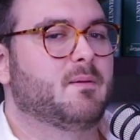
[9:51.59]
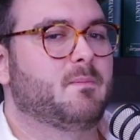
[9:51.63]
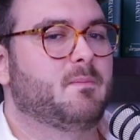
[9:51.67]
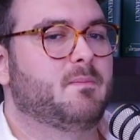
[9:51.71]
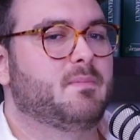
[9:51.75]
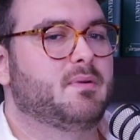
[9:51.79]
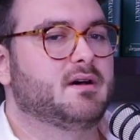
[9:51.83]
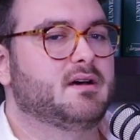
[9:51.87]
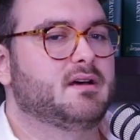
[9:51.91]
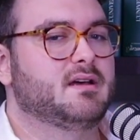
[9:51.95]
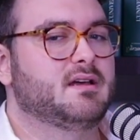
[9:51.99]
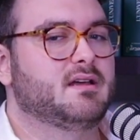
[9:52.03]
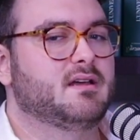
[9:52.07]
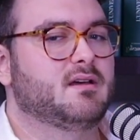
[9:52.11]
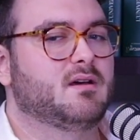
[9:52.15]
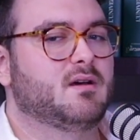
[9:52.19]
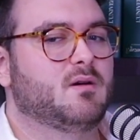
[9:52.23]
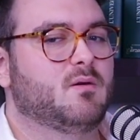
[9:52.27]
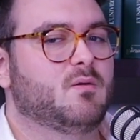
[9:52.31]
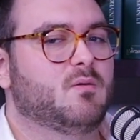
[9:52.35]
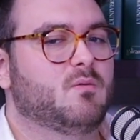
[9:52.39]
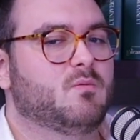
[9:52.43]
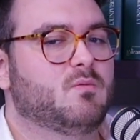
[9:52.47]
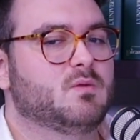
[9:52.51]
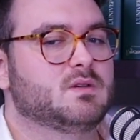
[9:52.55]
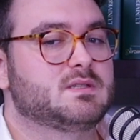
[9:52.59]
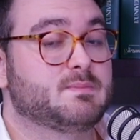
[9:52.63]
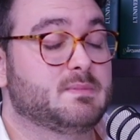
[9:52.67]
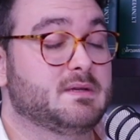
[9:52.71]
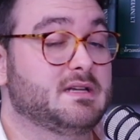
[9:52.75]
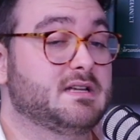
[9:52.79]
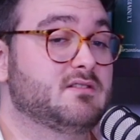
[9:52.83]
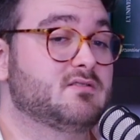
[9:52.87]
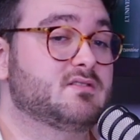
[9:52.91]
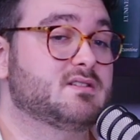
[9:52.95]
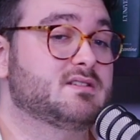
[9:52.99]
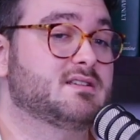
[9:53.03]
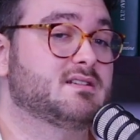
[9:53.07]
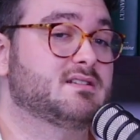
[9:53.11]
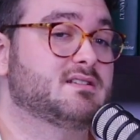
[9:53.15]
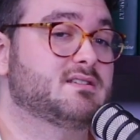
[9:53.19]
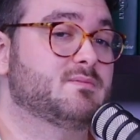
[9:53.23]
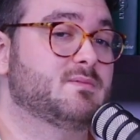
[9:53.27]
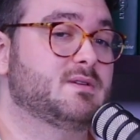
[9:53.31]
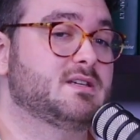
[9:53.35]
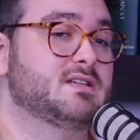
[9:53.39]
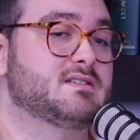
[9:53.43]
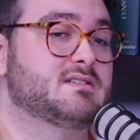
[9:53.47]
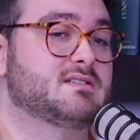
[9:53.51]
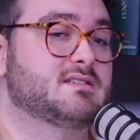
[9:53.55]
But what's been interesting to
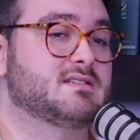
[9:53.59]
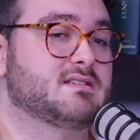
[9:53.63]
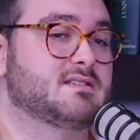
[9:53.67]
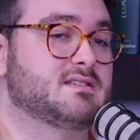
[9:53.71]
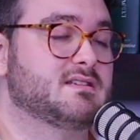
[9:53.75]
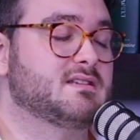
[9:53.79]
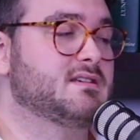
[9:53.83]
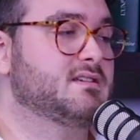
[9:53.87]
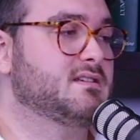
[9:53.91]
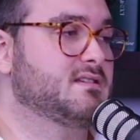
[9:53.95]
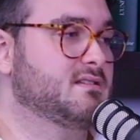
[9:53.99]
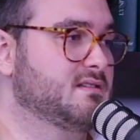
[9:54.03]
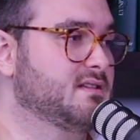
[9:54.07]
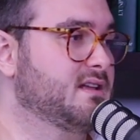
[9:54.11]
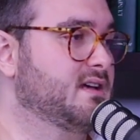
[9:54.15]
me is to see,